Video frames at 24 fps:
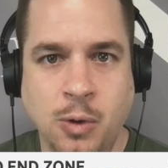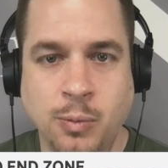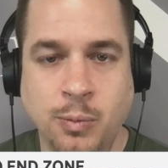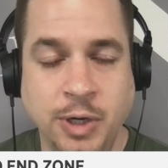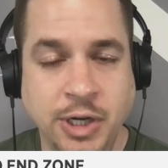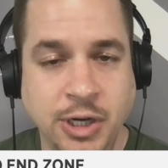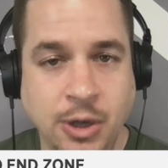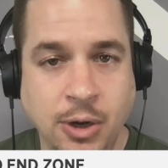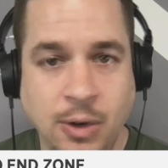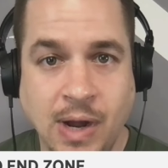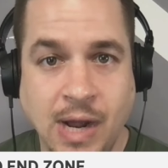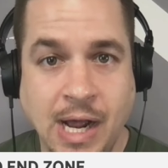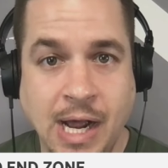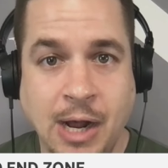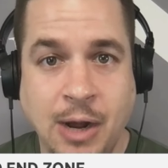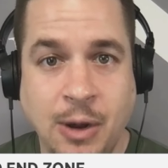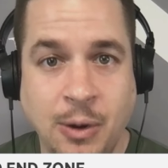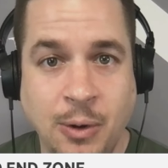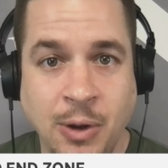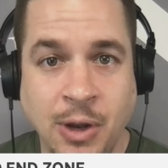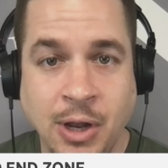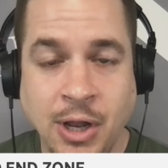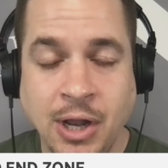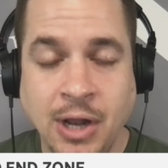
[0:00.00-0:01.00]
and we know
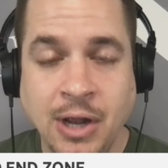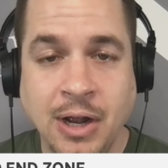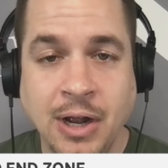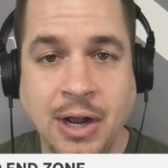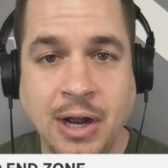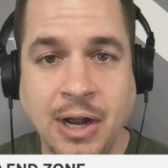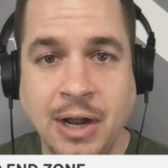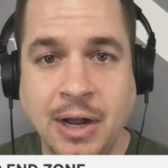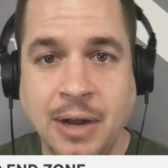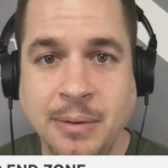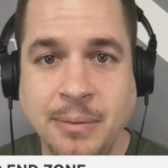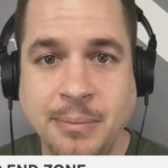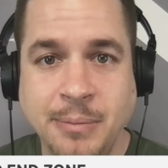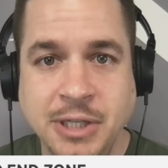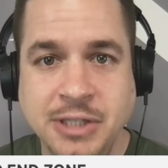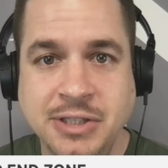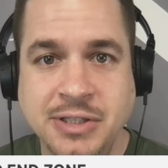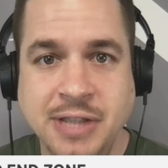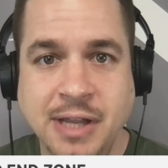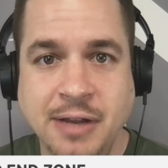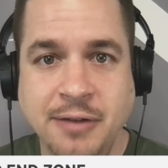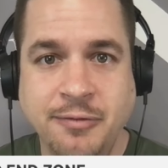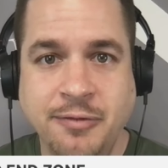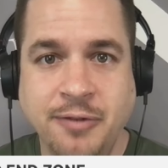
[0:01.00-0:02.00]
how much
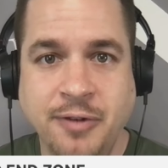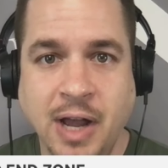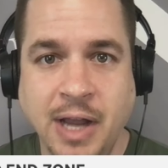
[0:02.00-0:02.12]
they